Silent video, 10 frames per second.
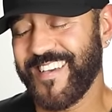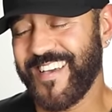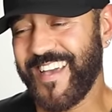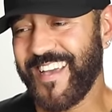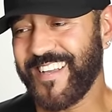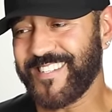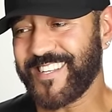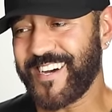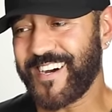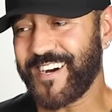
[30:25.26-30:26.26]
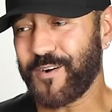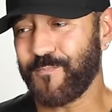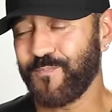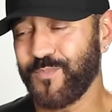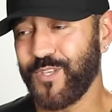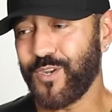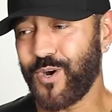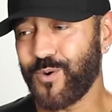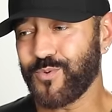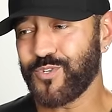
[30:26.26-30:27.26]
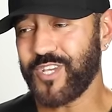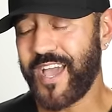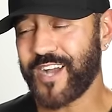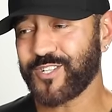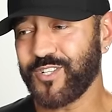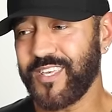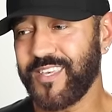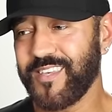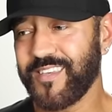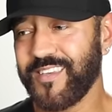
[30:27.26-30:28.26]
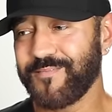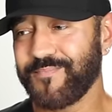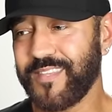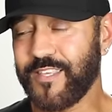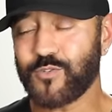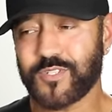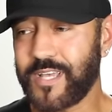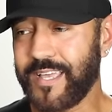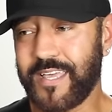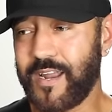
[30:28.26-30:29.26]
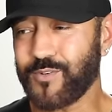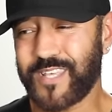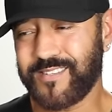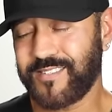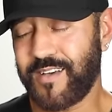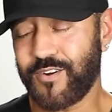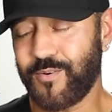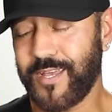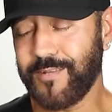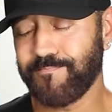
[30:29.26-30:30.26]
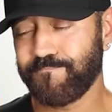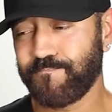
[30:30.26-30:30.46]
And um, you know, she actually, and this was again, I was like seven or eight,